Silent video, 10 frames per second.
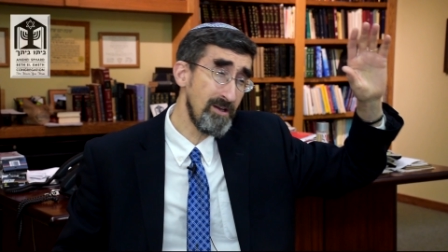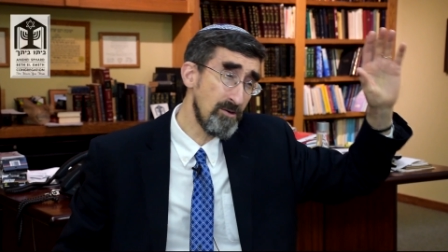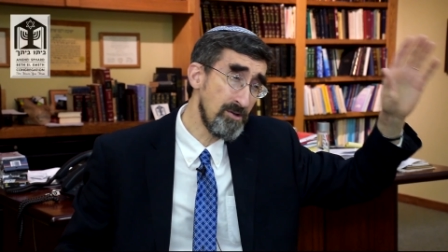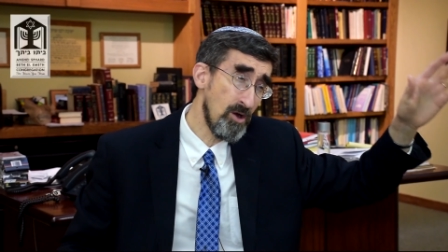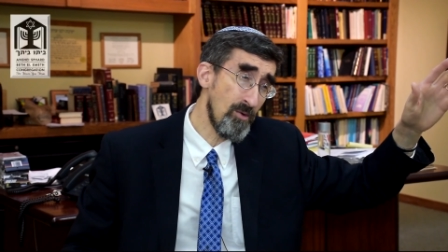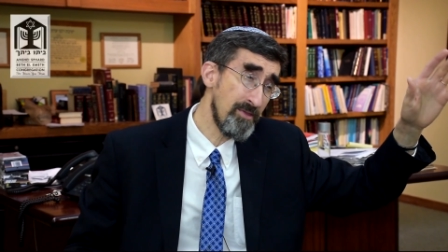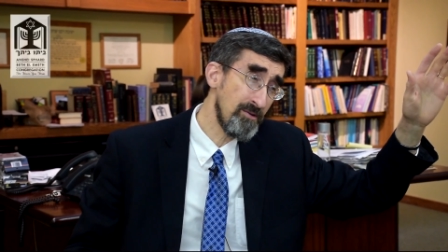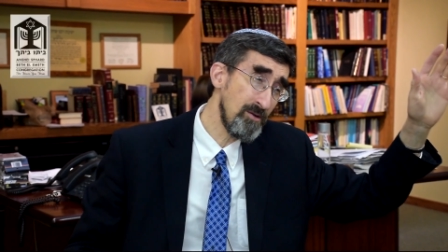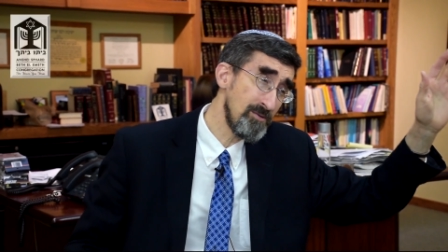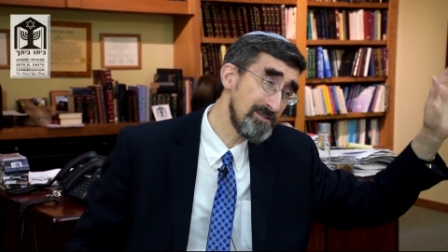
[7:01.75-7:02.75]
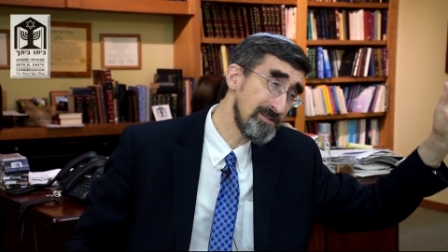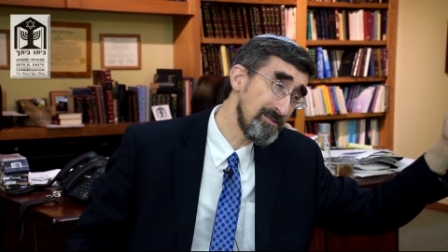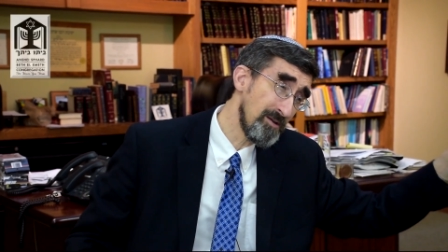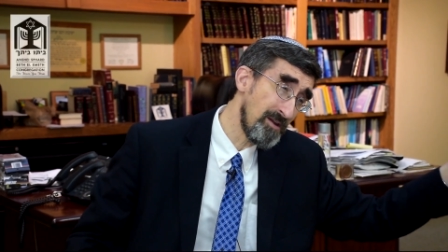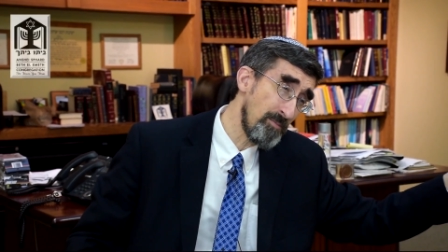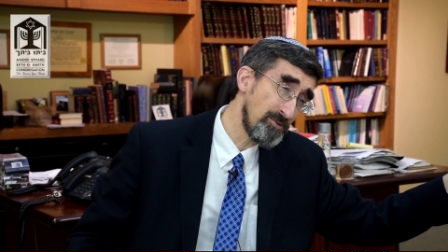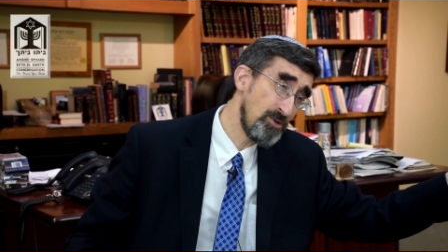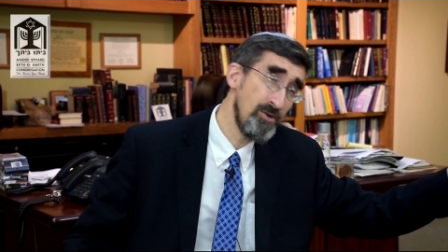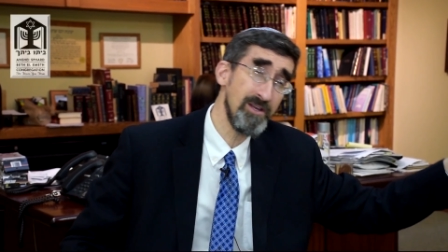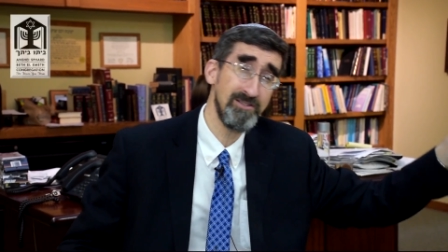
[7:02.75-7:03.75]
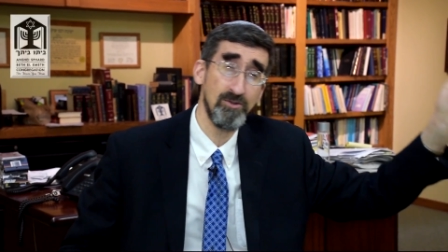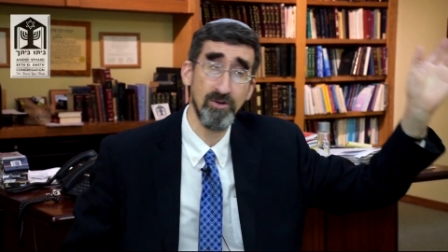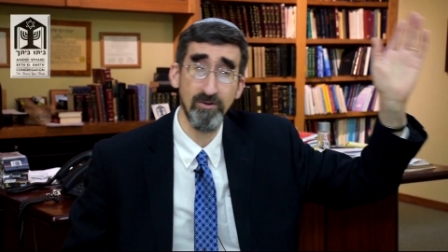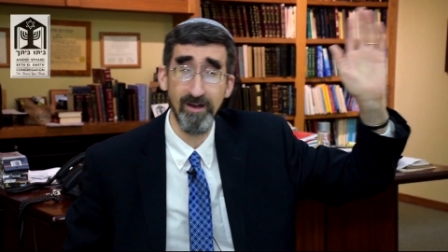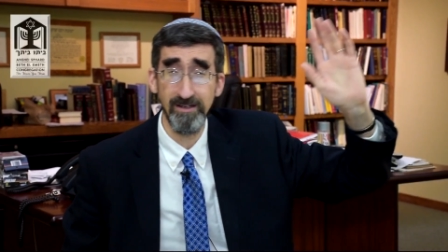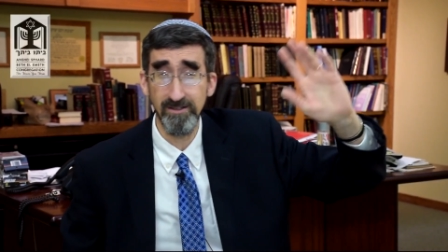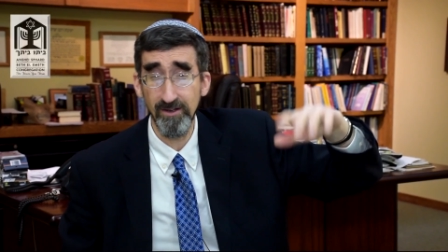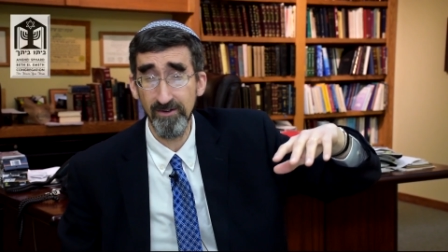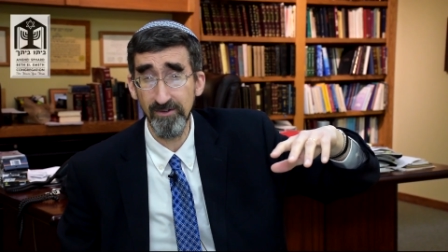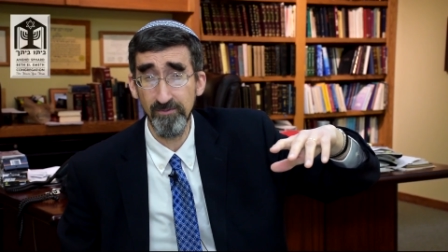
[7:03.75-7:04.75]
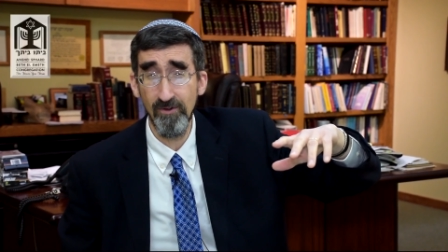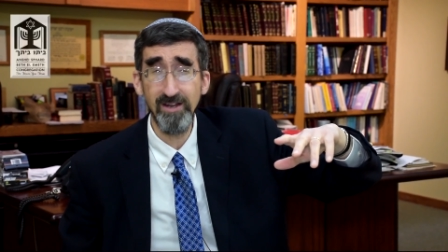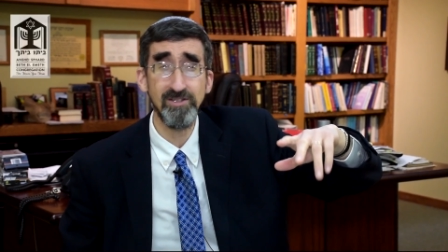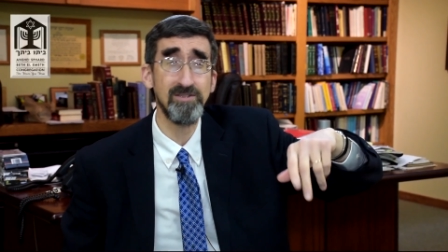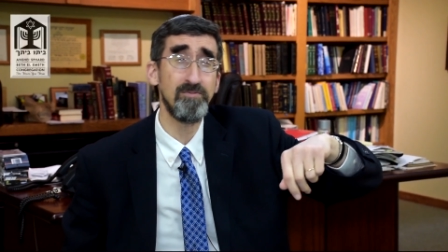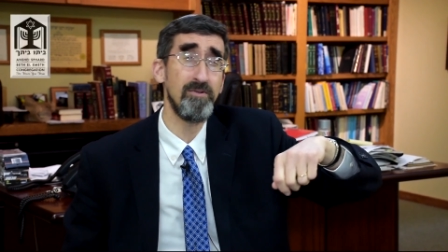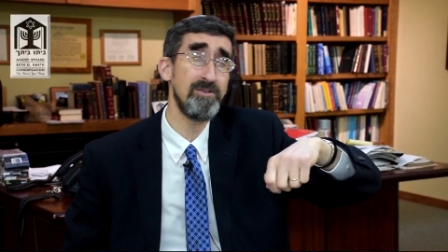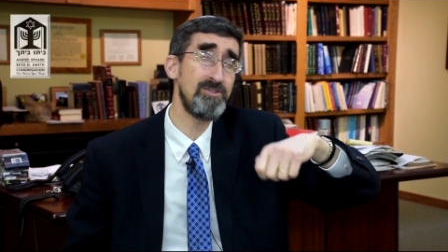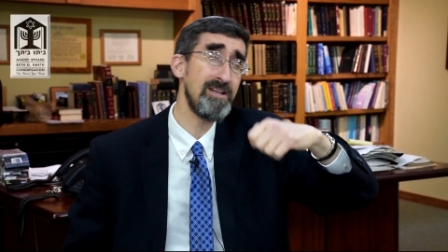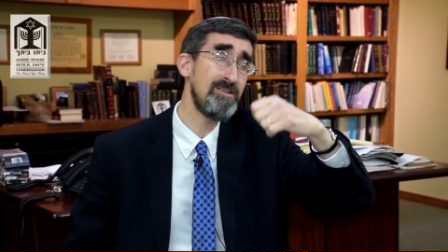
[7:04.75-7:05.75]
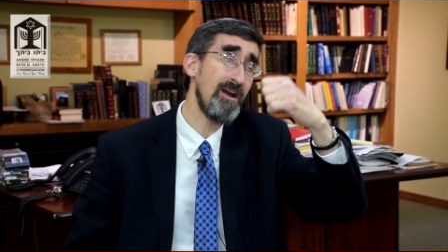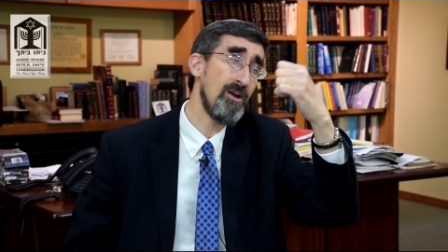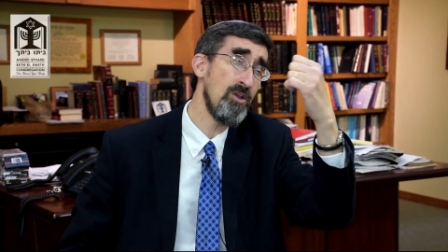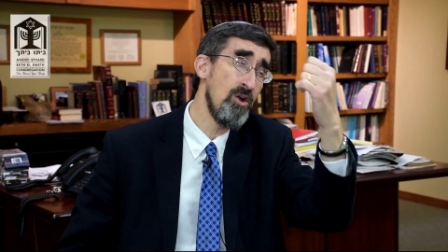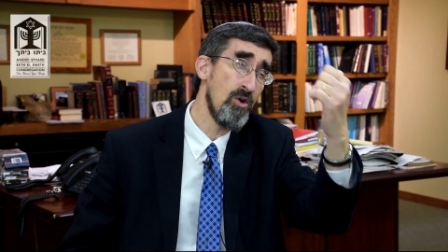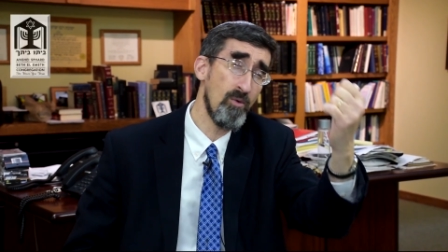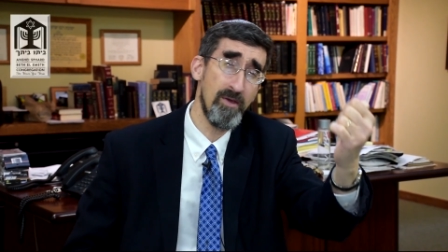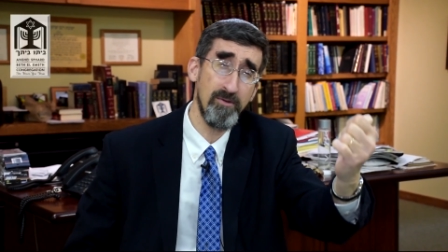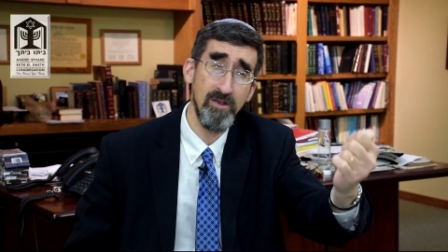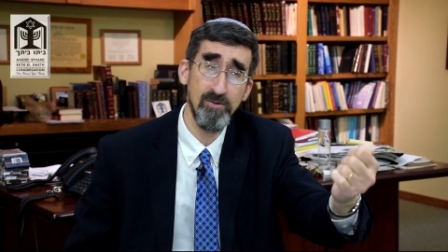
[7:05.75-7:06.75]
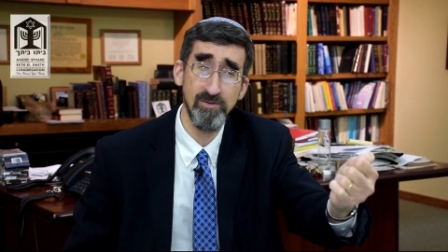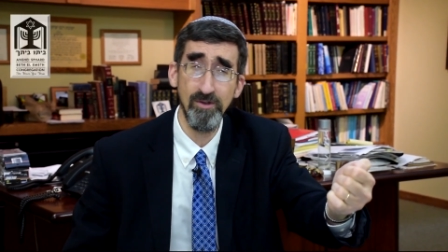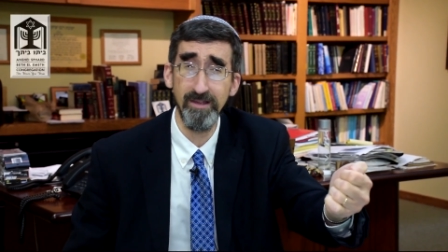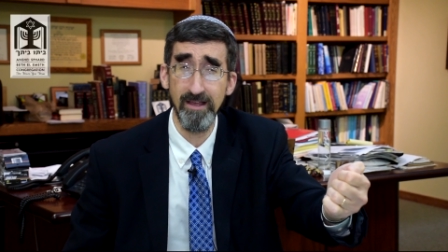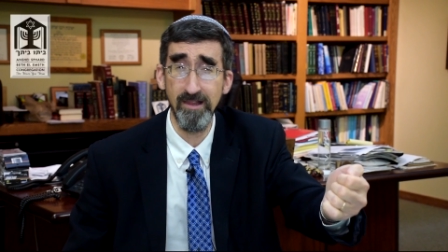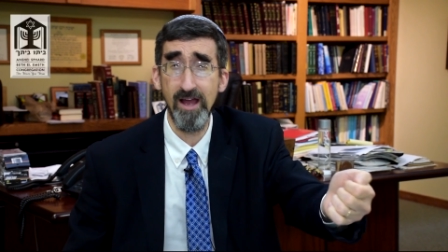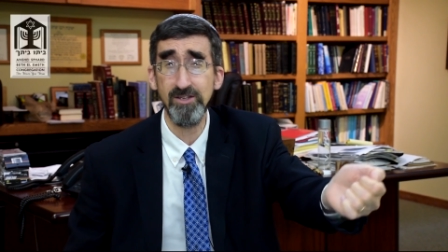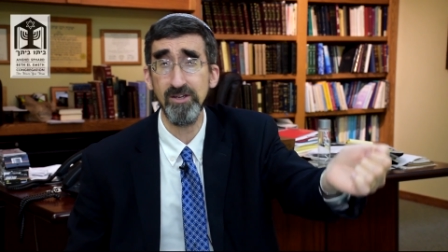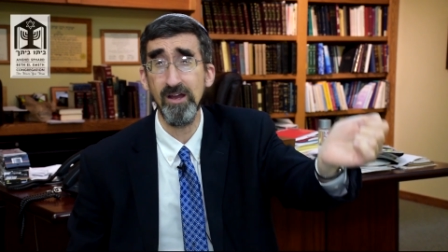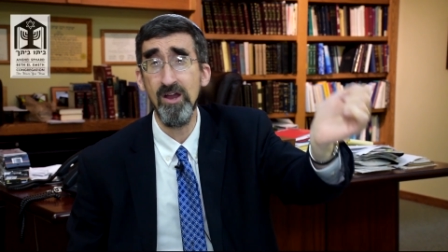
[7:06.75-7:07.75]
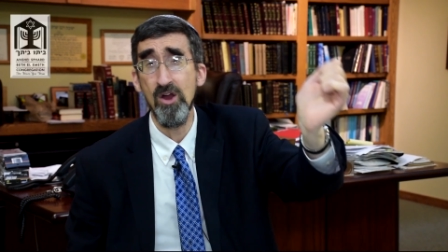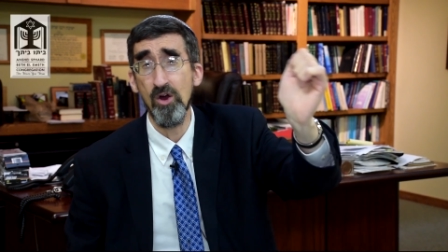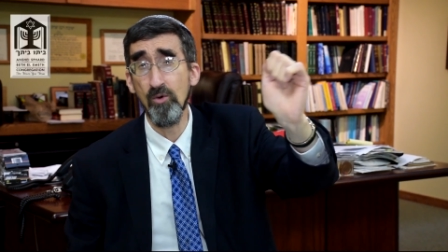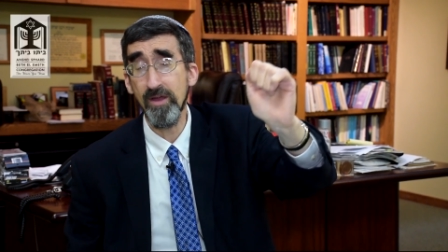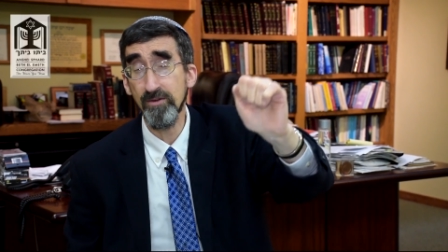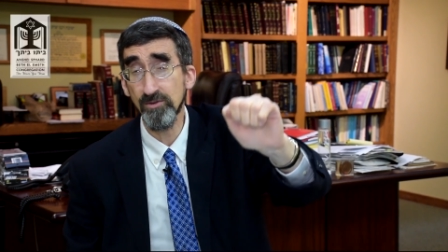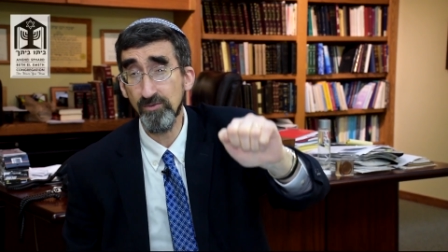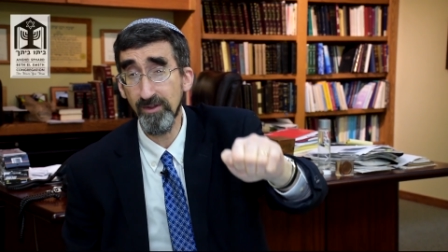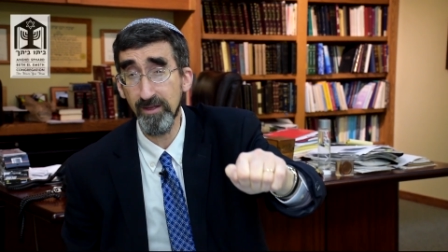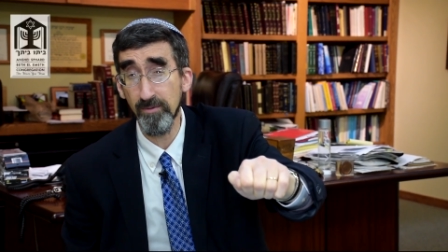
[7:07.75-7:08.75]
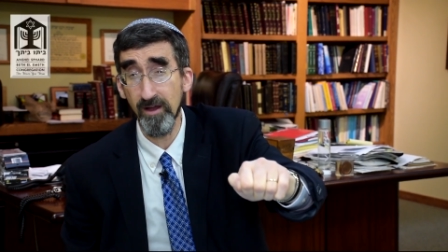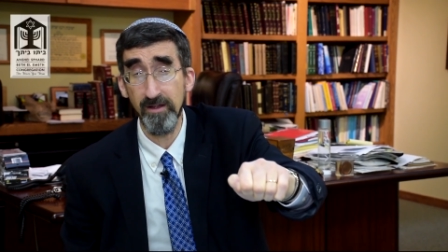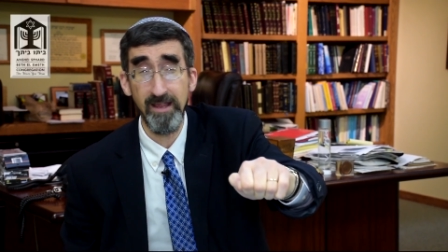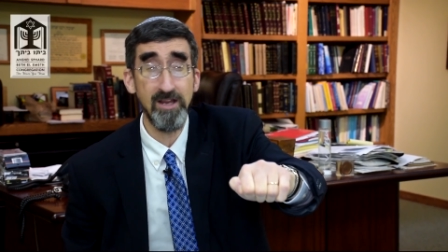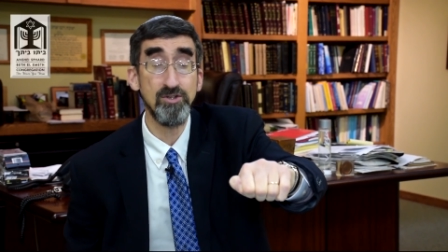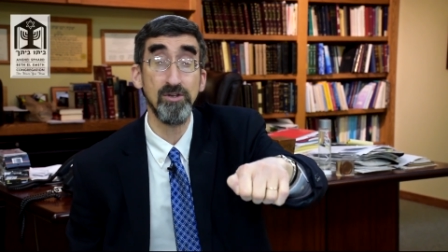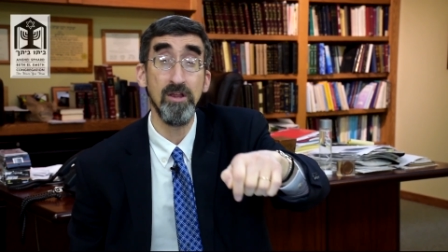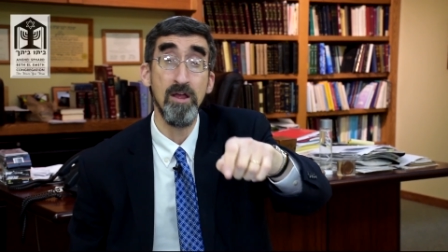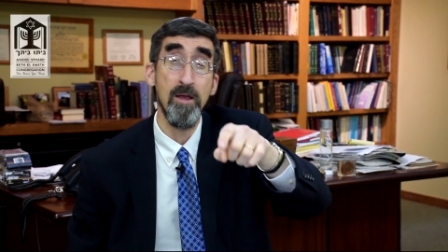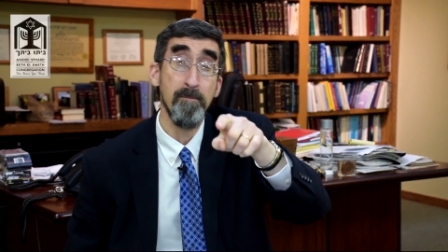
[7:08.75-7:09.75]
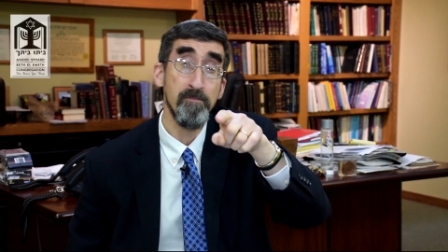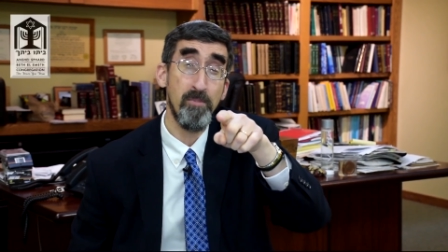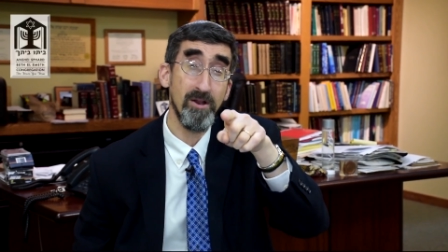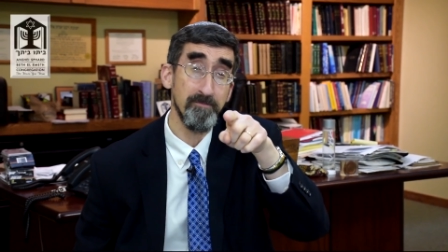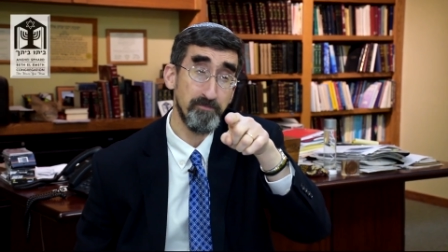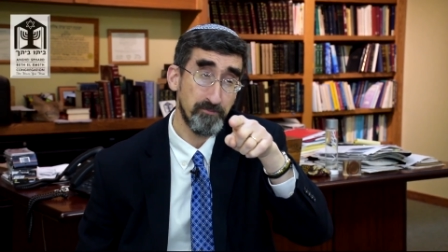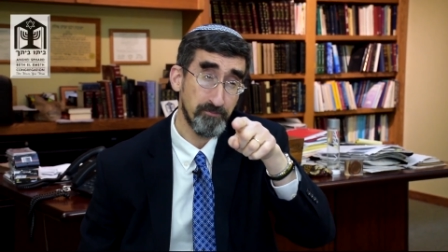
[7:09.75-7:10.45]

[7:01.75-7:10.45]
we don't know whether he was an opportunist or a great uh, righteous Gentile, or whether he was really Elijah, or whether he was really an angel, but